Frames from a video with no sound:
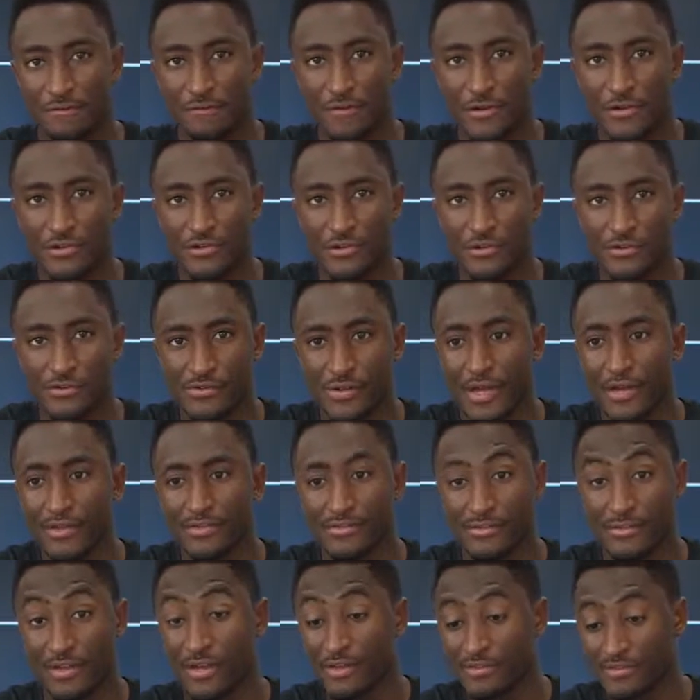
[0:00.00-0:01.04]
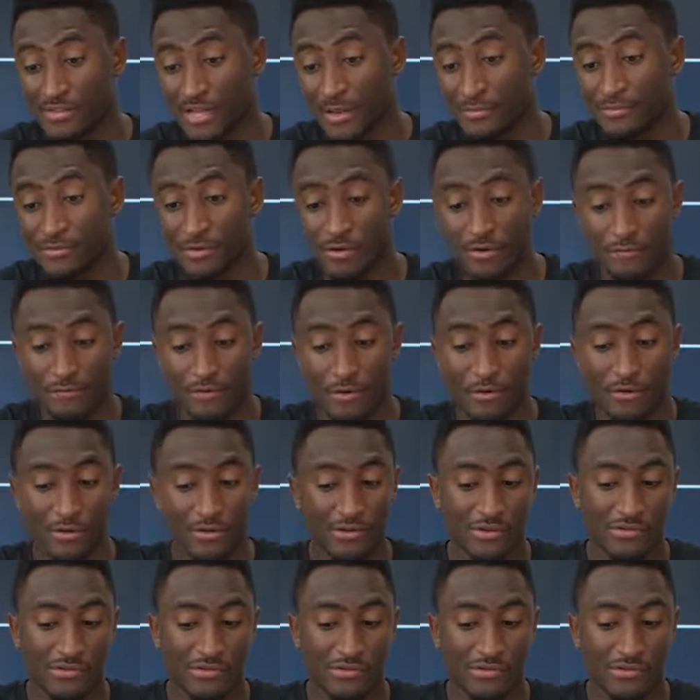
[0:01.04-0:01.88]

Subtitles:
features as, say, a Samsung phone.